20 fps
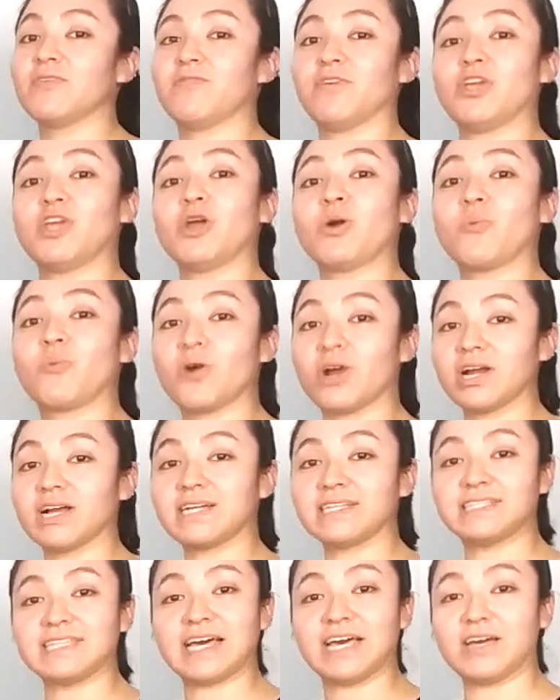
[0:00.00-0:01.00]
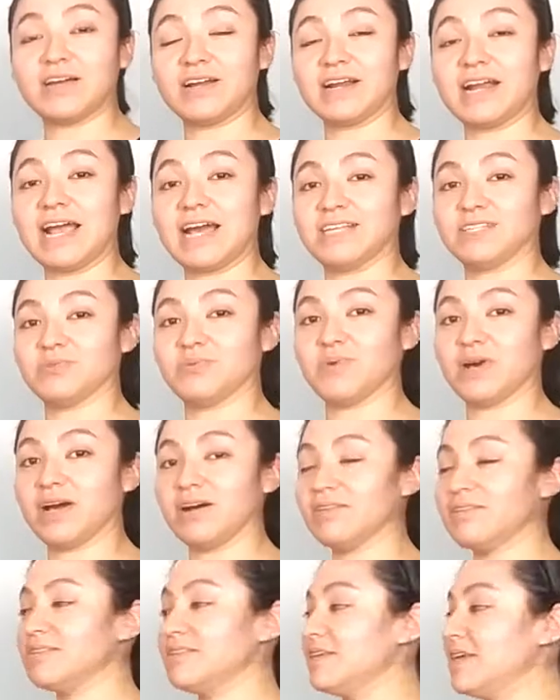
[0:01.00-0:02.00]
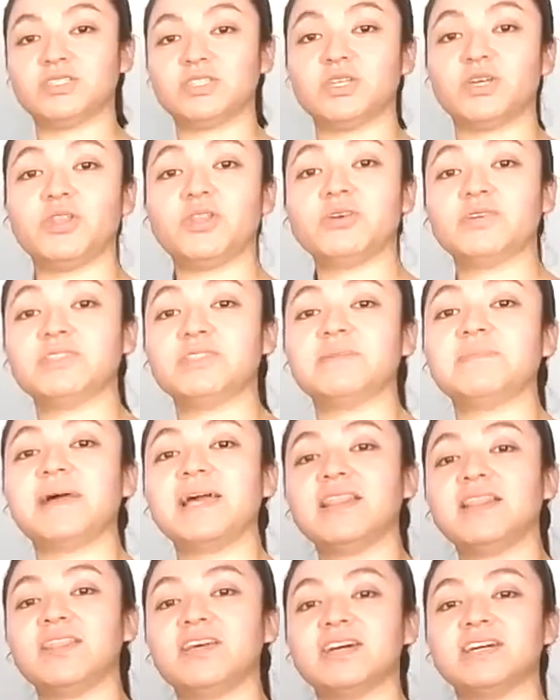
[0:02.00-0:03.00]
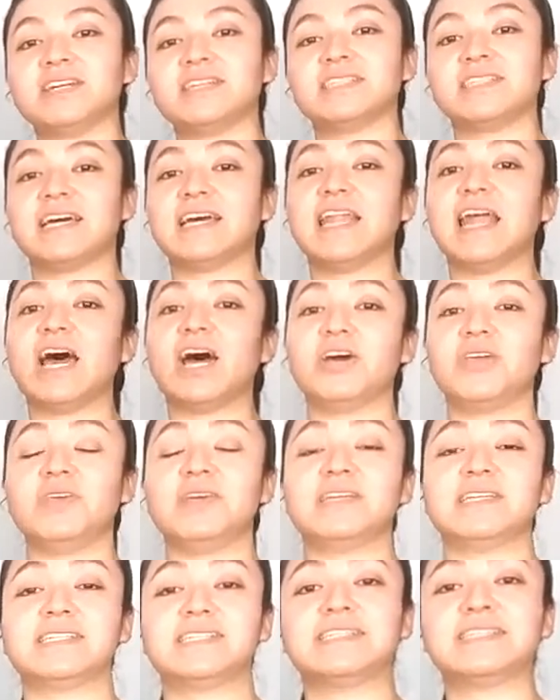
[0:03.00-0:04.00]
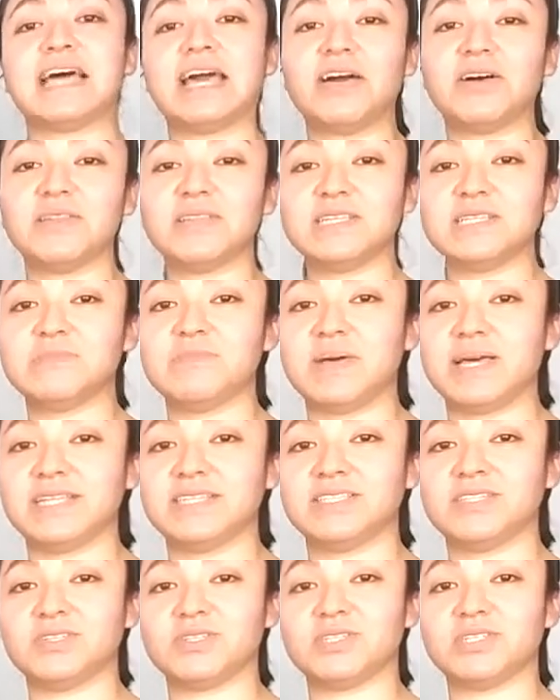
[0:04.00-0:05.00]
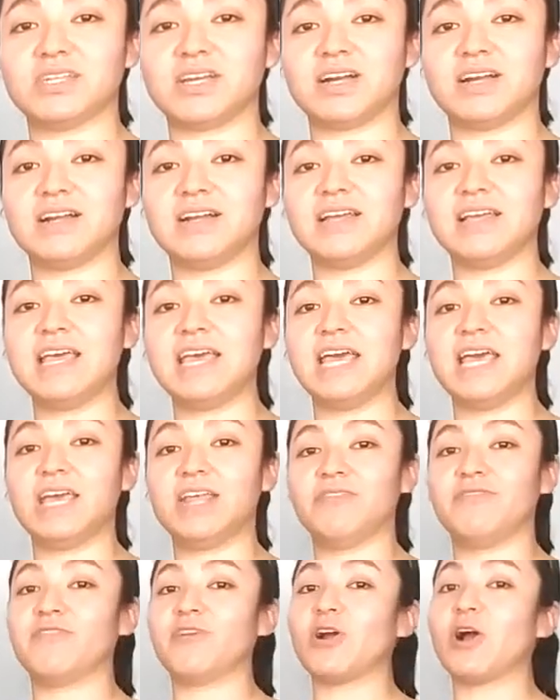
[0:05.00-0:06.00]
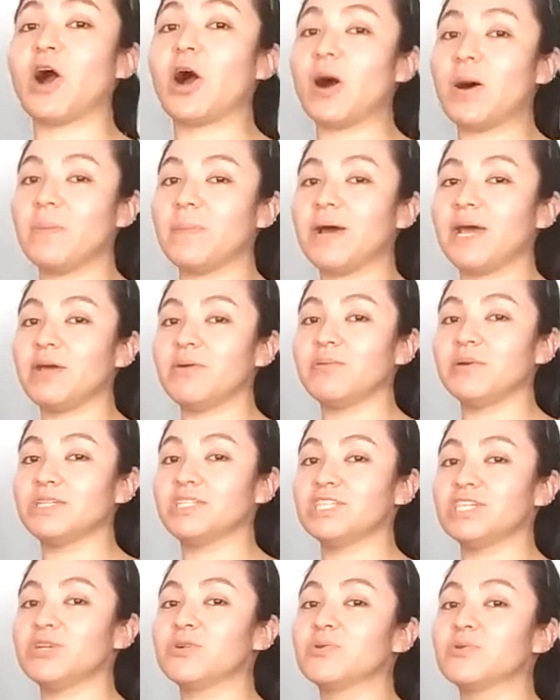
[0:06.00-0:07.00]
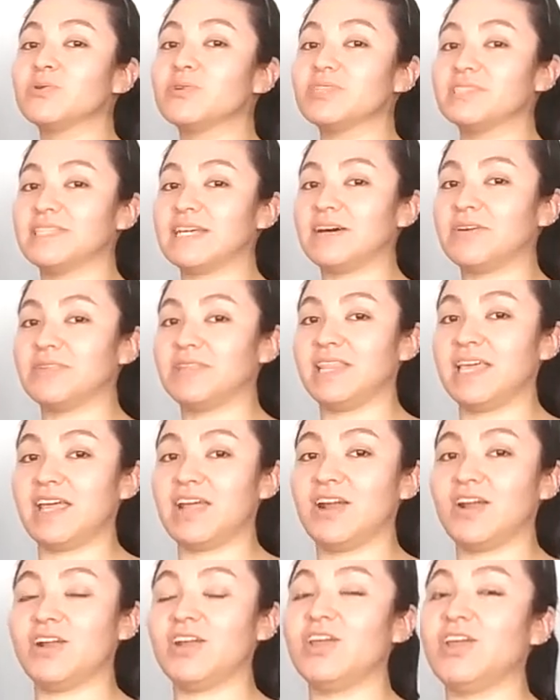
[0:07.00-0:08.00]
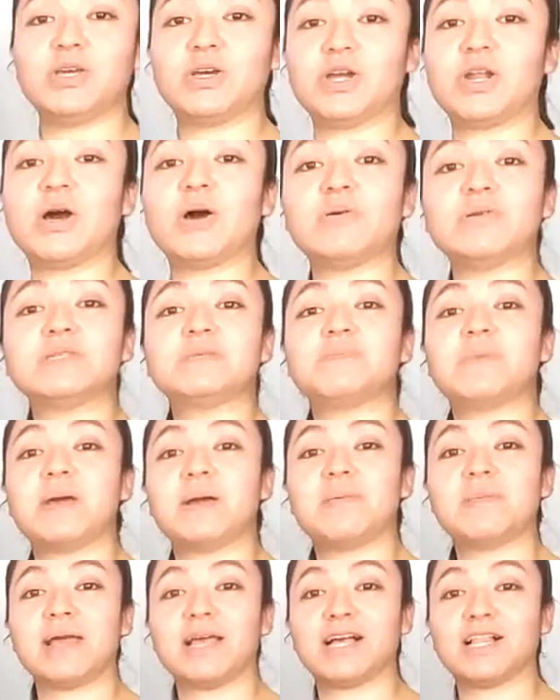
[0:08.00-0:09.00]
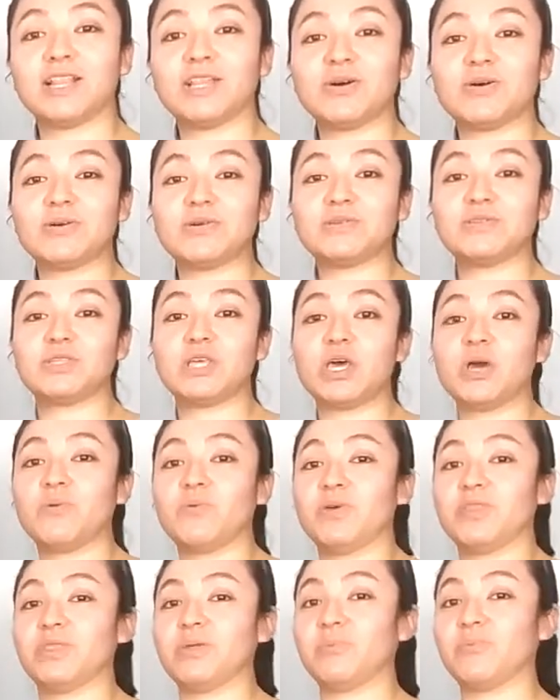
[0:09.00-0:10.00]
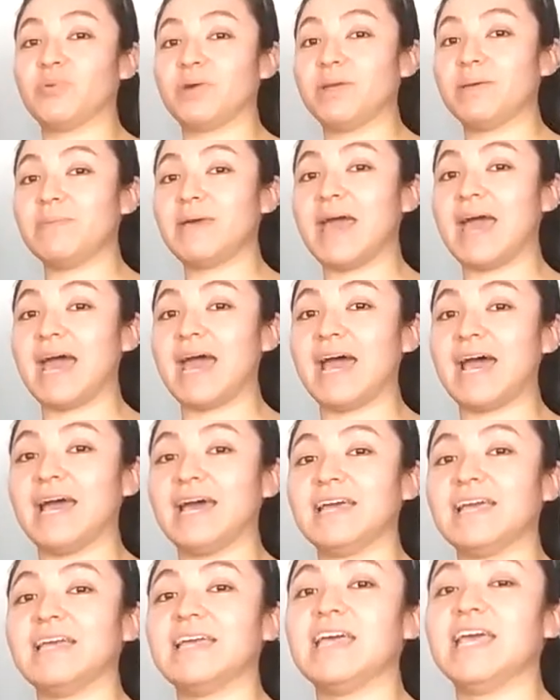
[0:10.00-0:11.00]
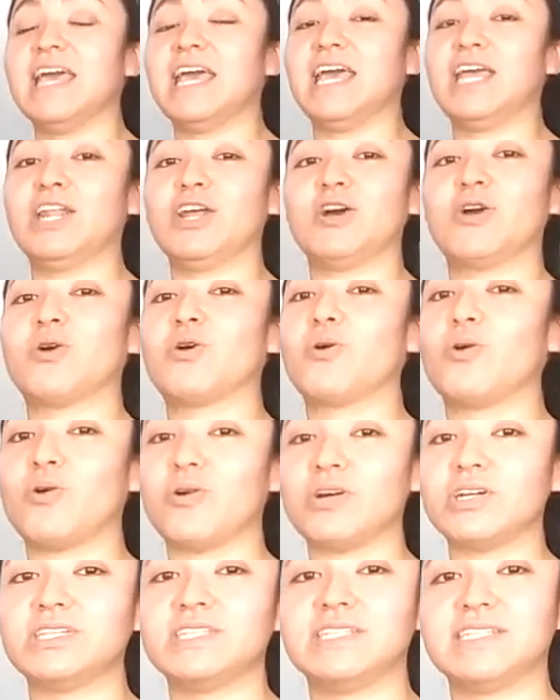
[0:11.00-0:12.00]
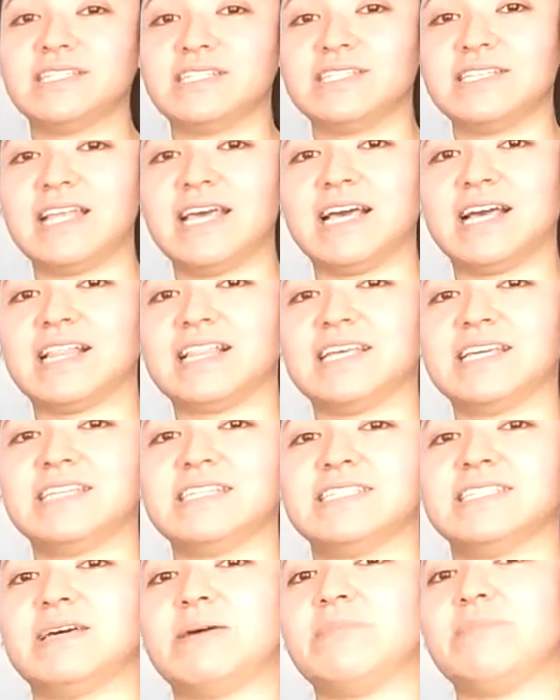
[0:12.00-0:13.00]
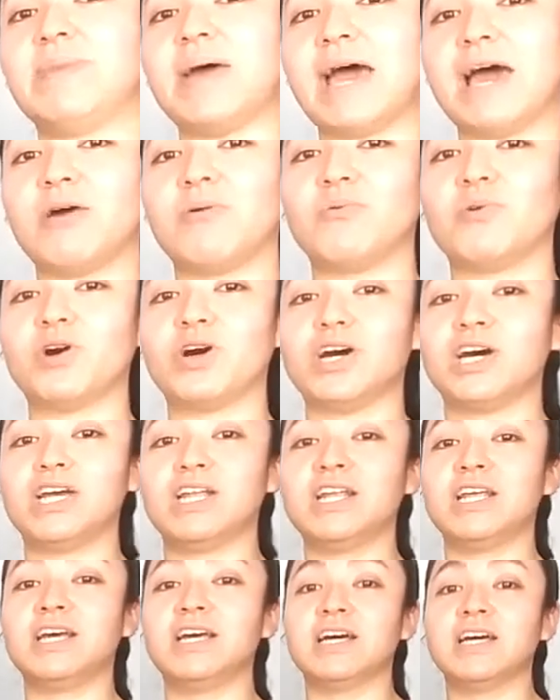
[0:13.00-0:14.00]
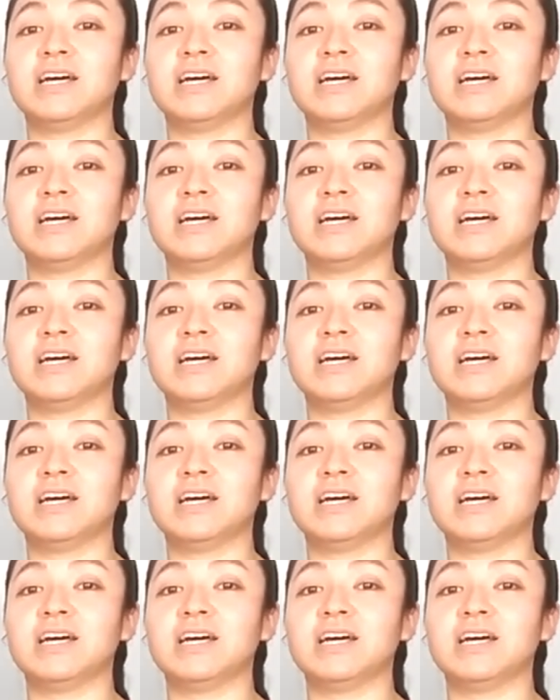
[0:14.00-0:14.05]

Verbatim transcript: for your work attire as well. So those are my looks on how you can style this pencil skirt. And for all my witchy ghouls out there, you could always pair my clothes with the brim hat and a gorgeous necklace, a bat one,